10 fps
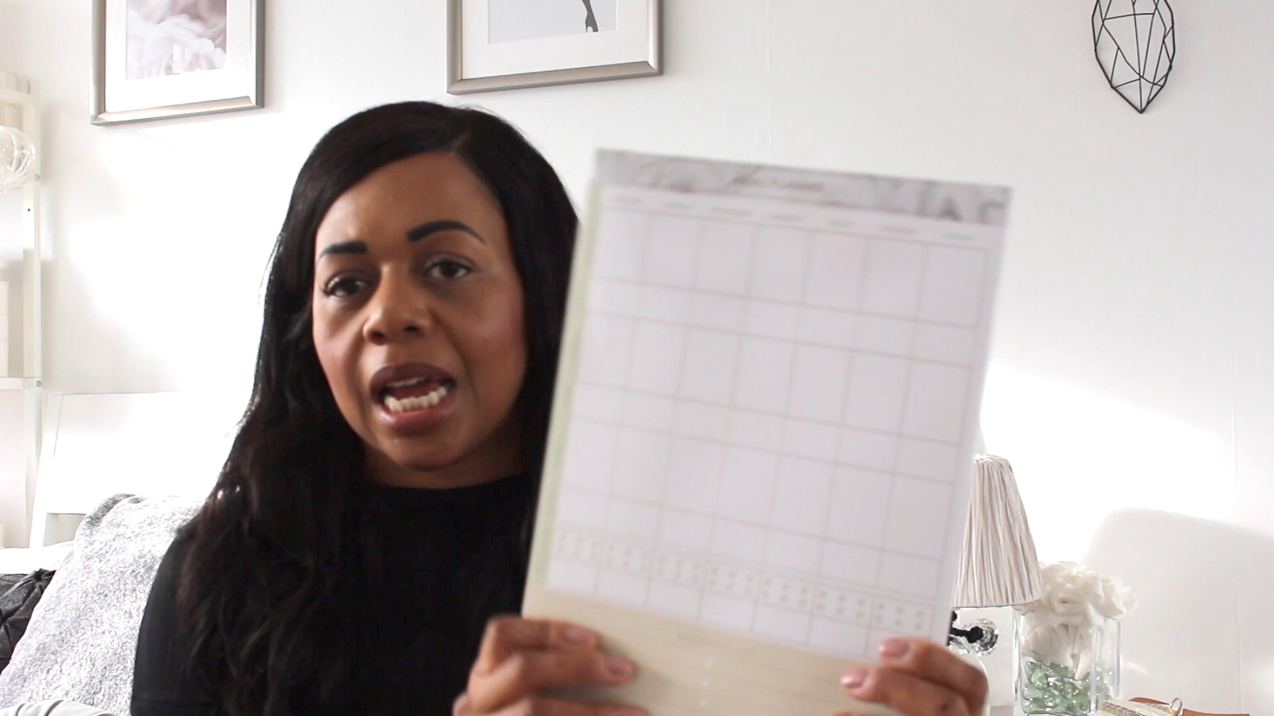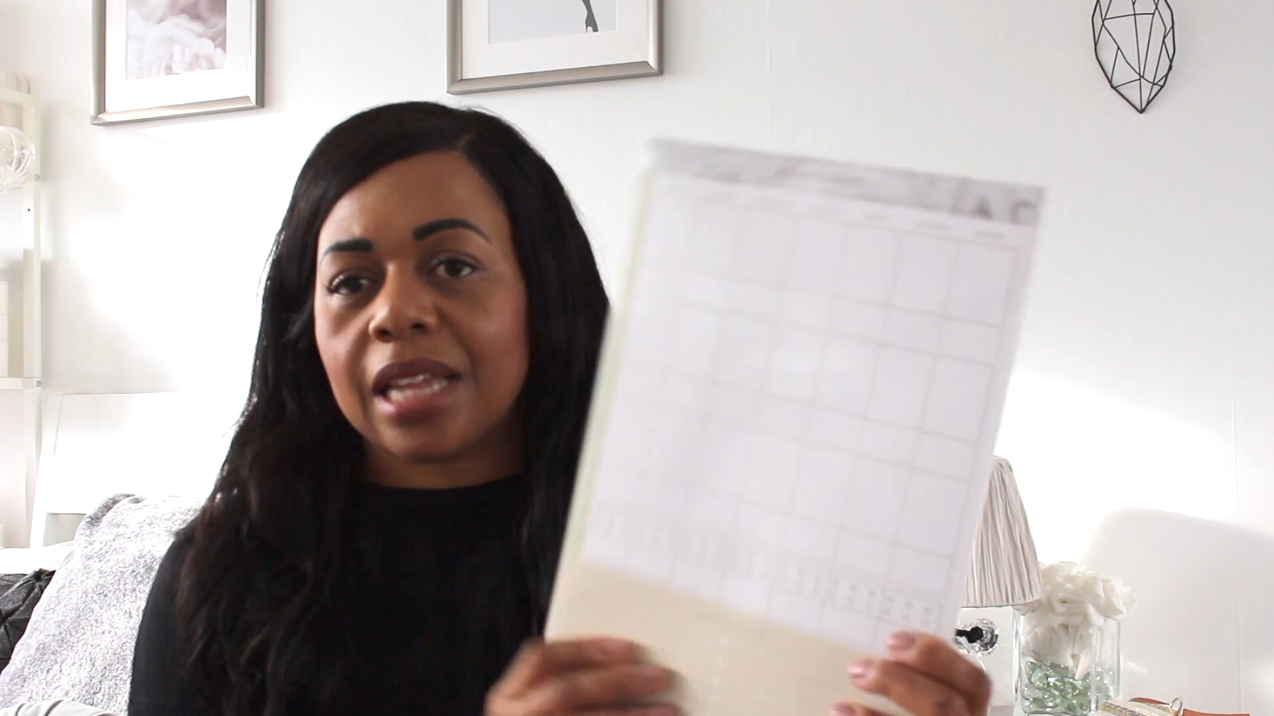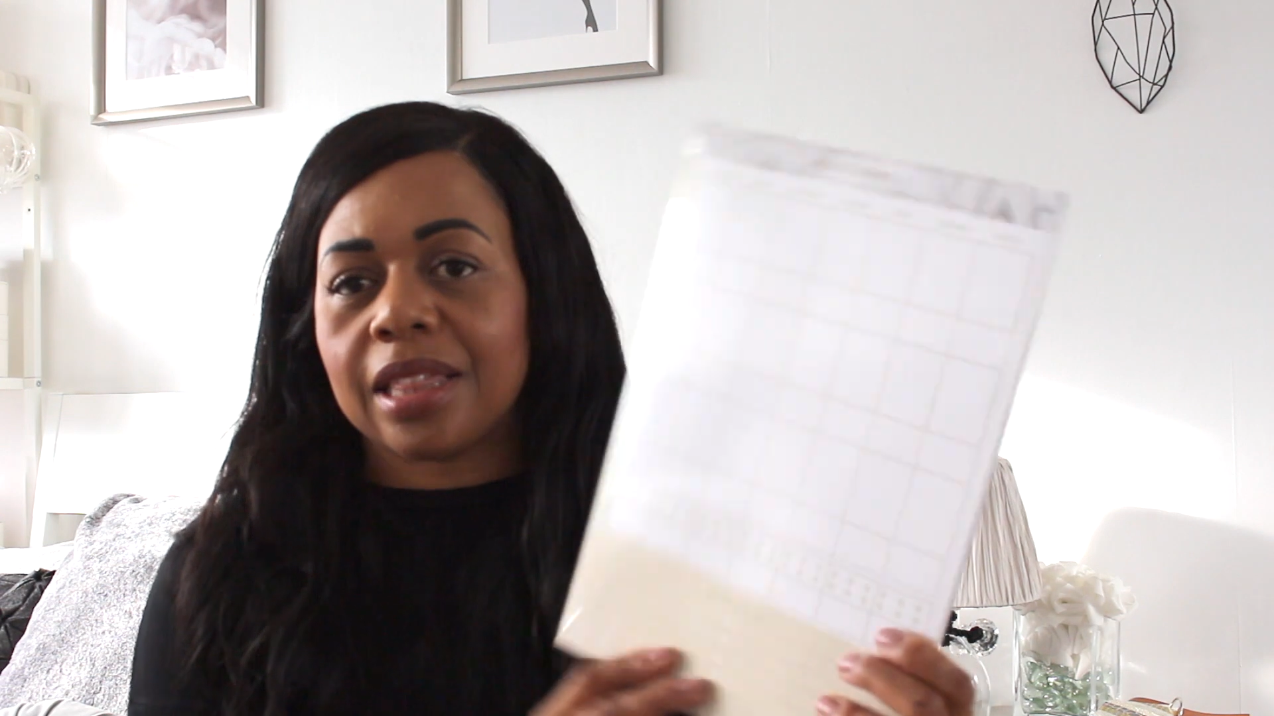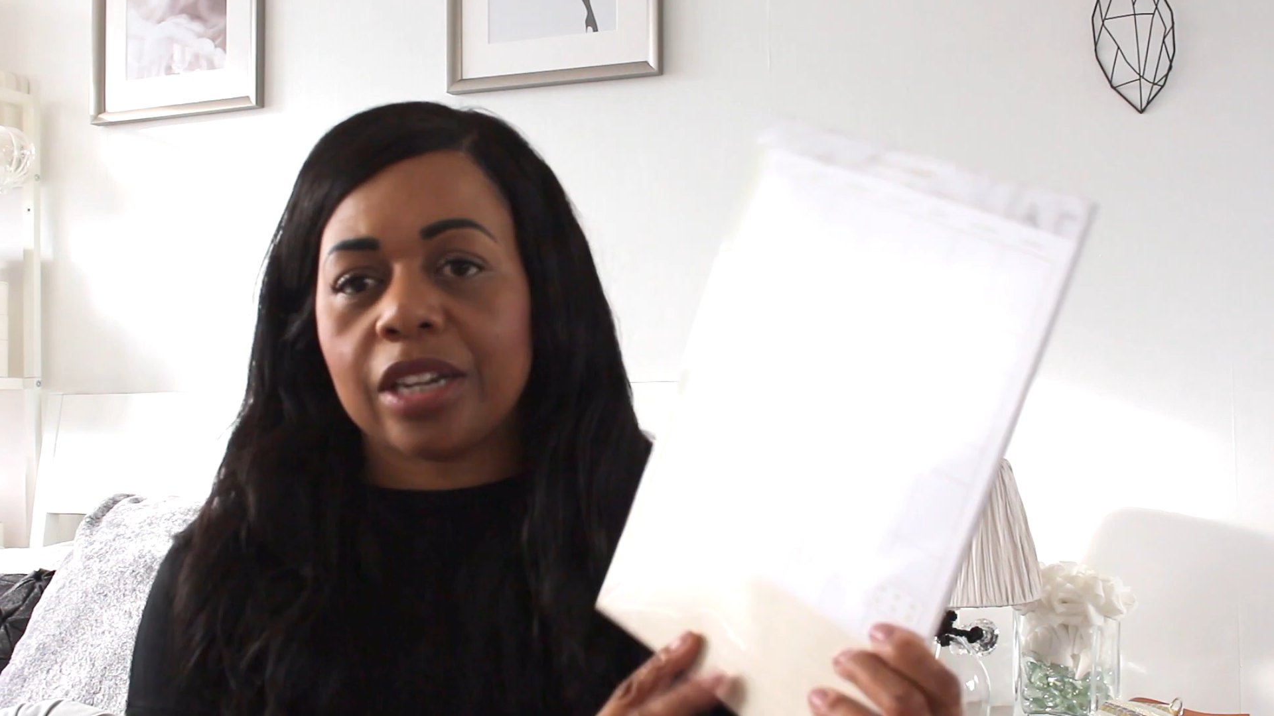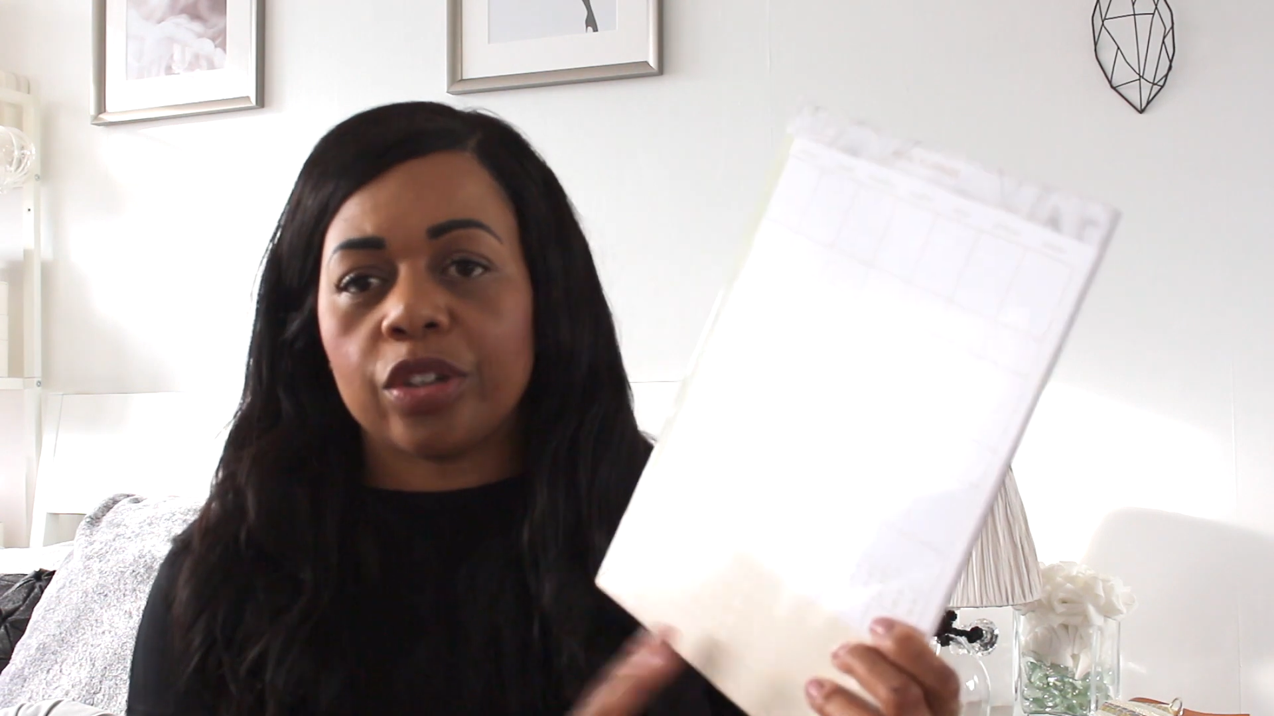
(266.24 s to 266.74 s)

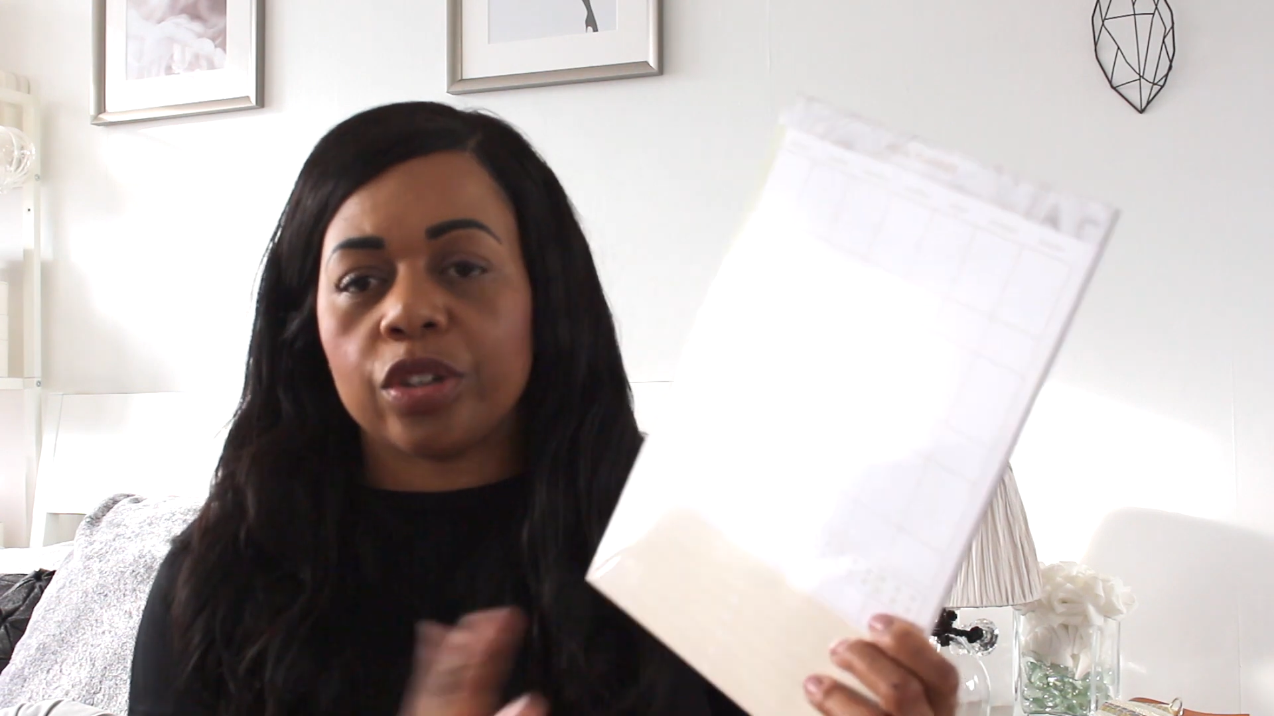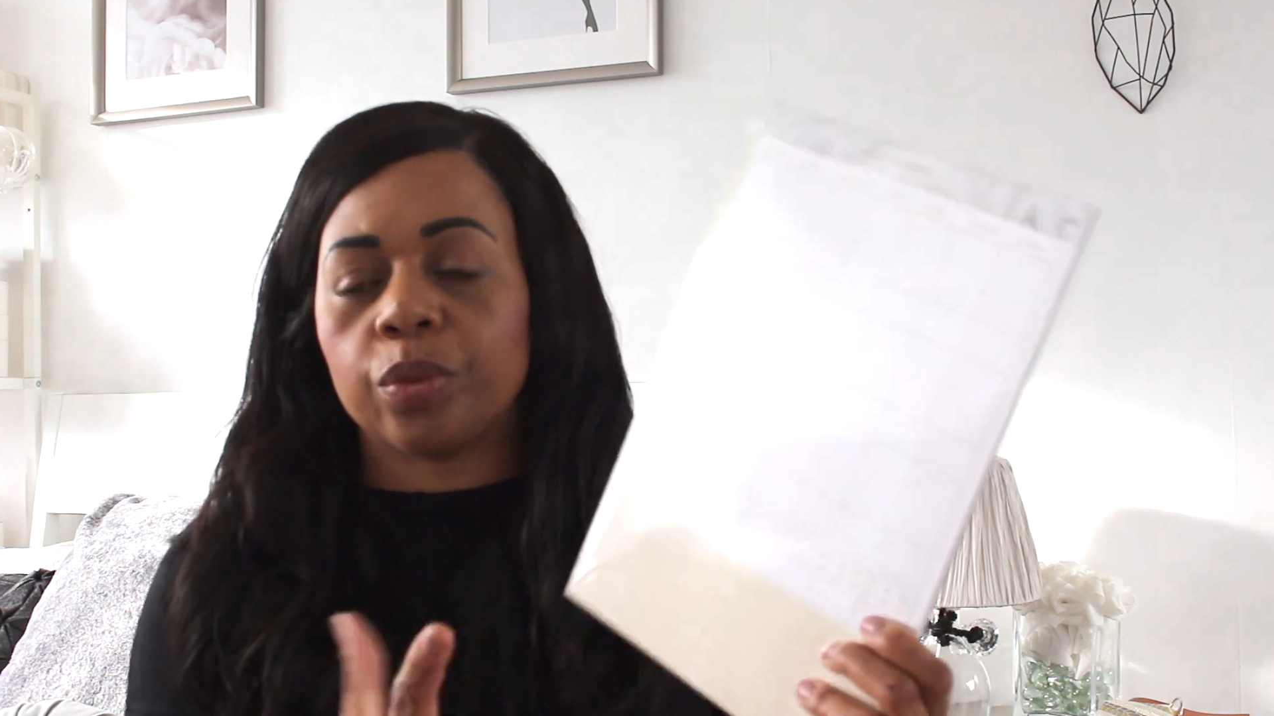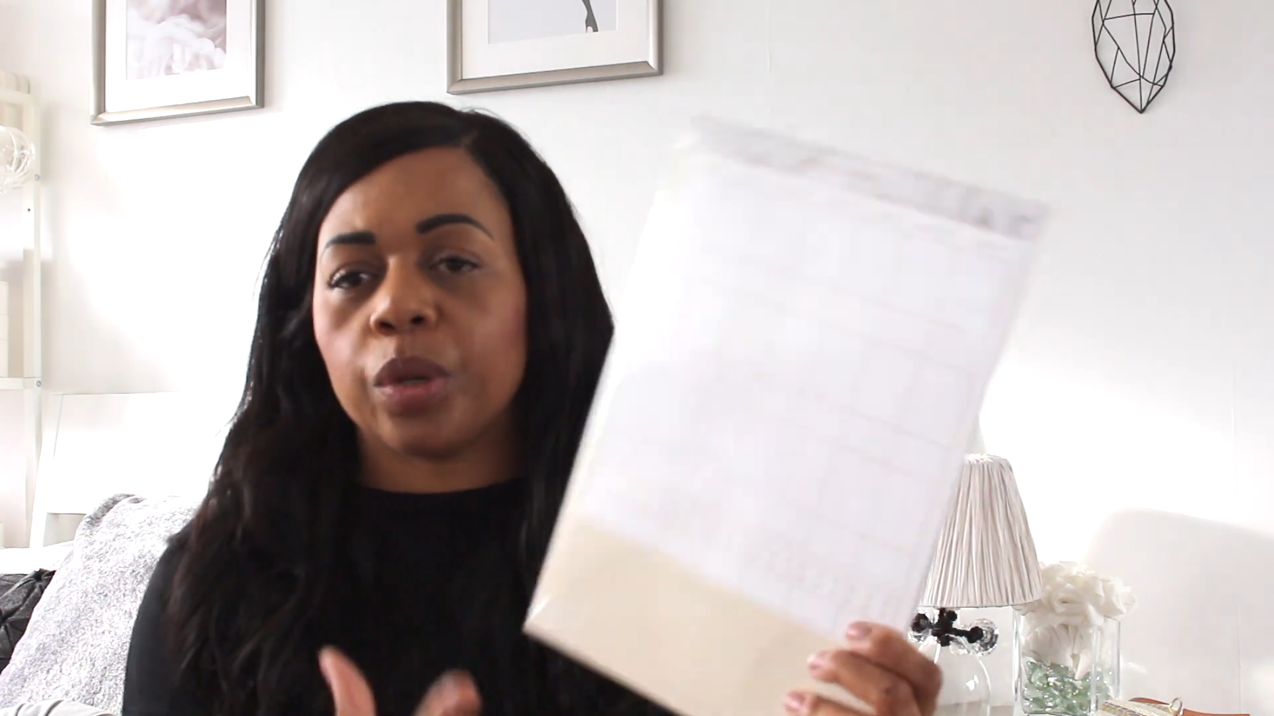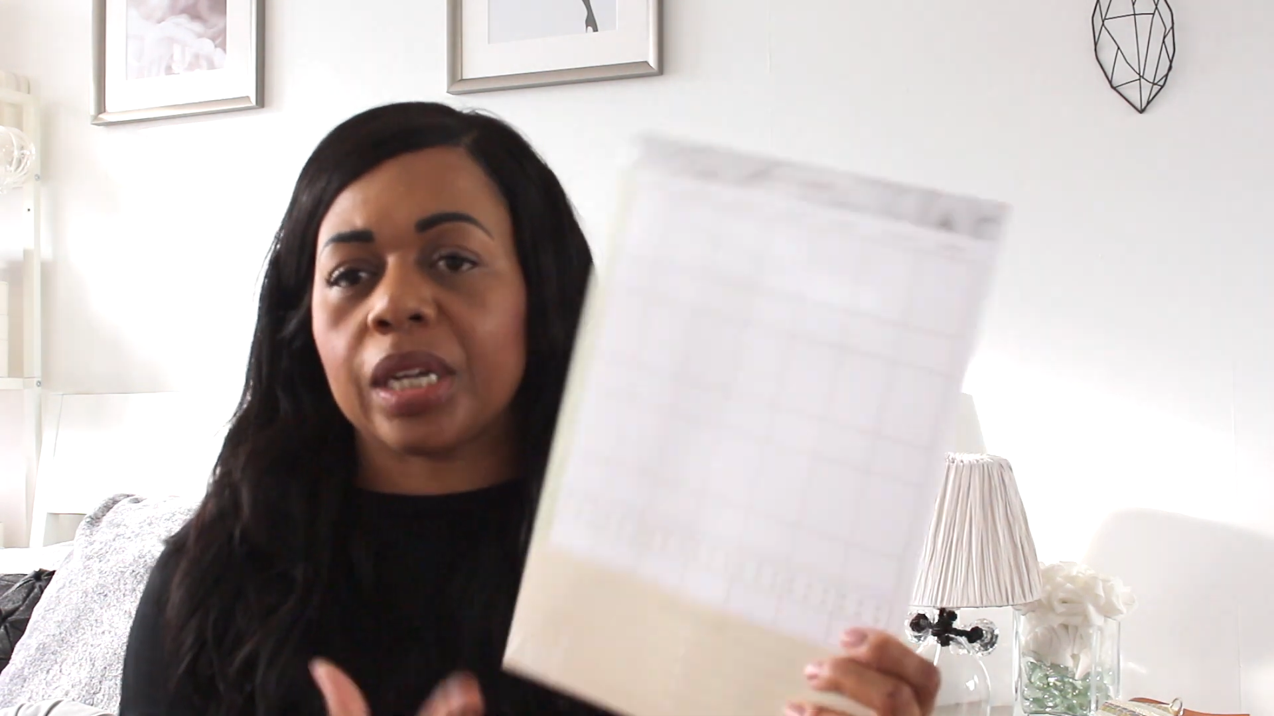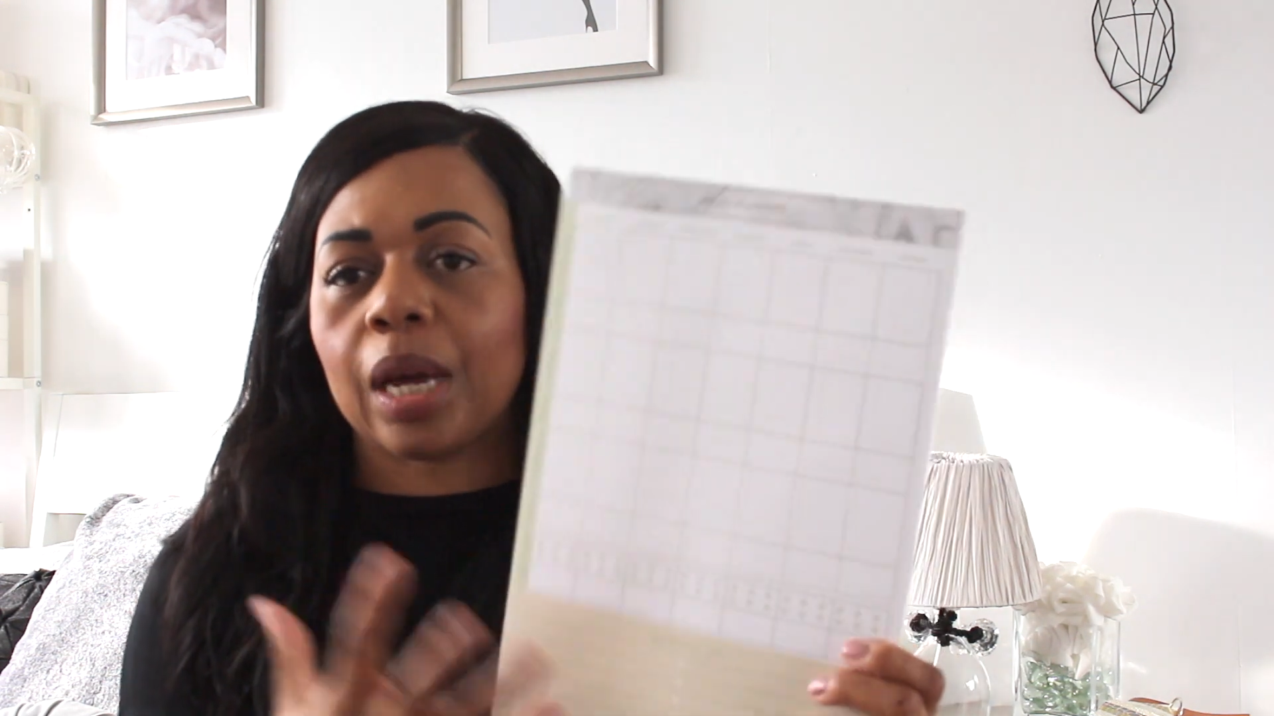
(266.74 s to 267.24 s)
and then you
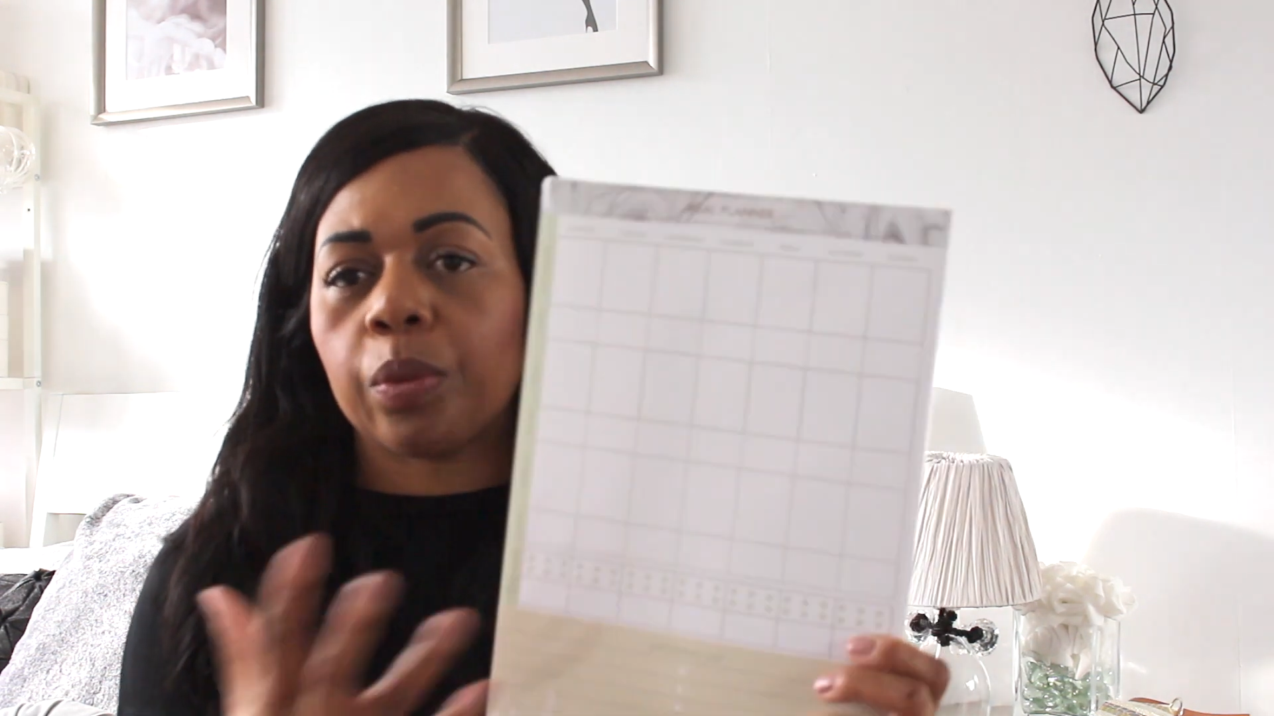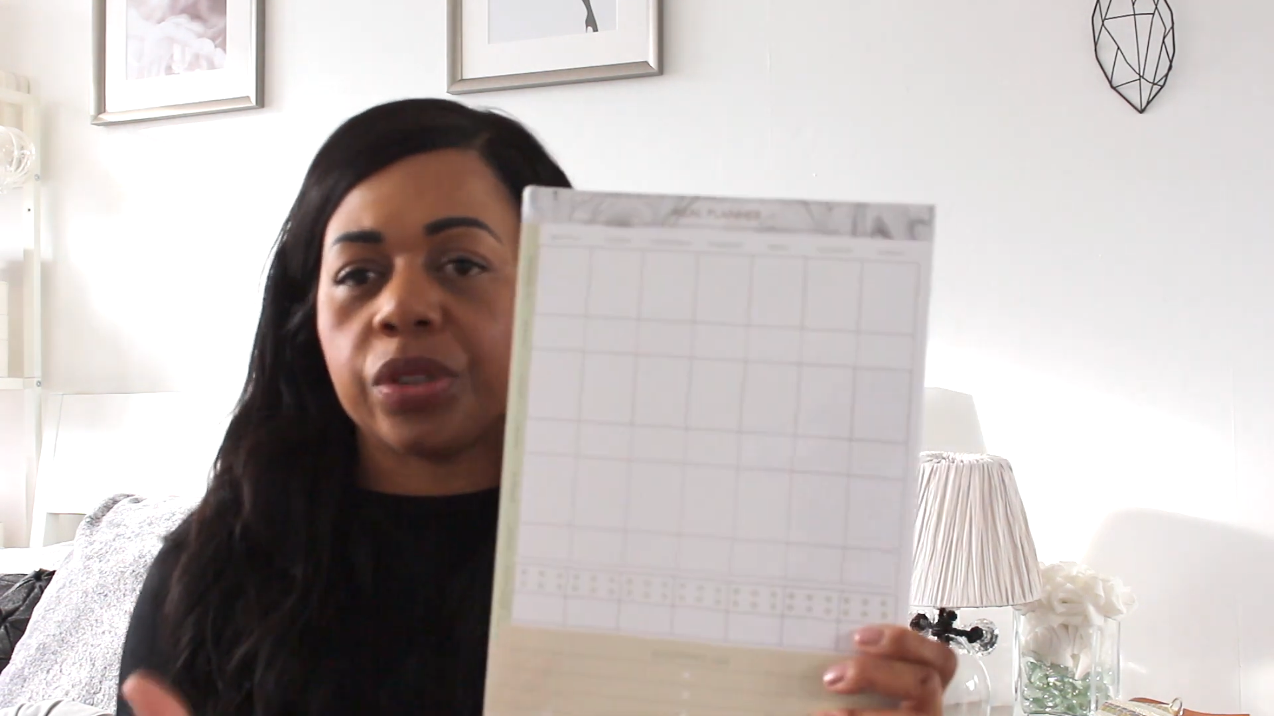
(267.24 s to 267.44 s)
can work out